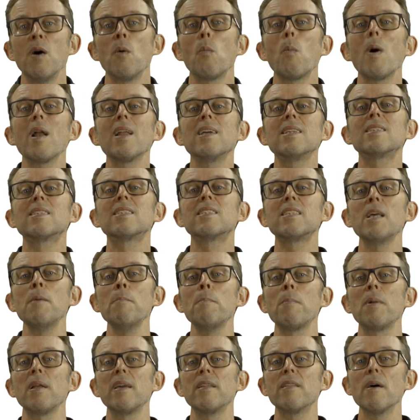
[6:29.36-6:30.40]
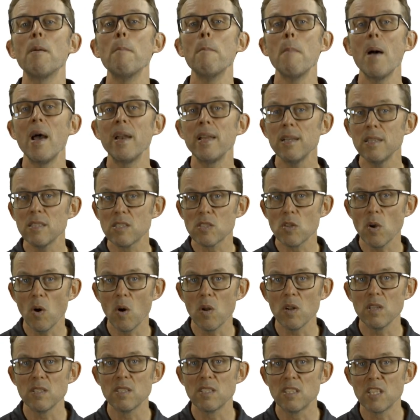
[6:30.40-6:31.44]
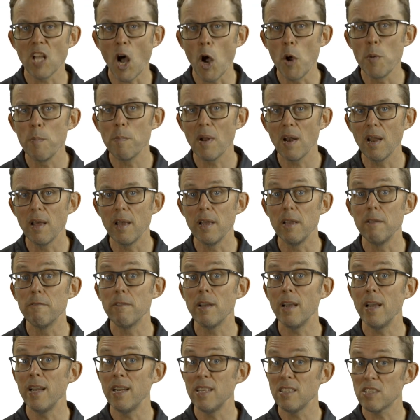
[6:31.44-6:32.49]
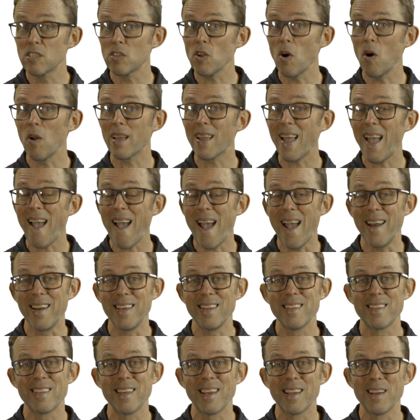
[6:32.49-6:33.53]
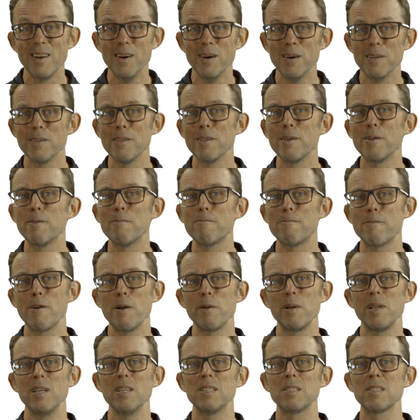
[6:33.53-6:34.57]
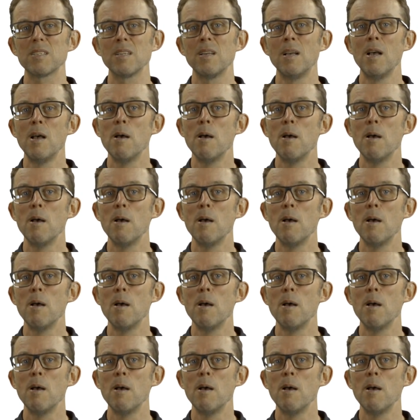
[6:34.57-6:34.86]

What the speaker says: Well, it's simply that many installers don't believe in installing anything other than a Fronius.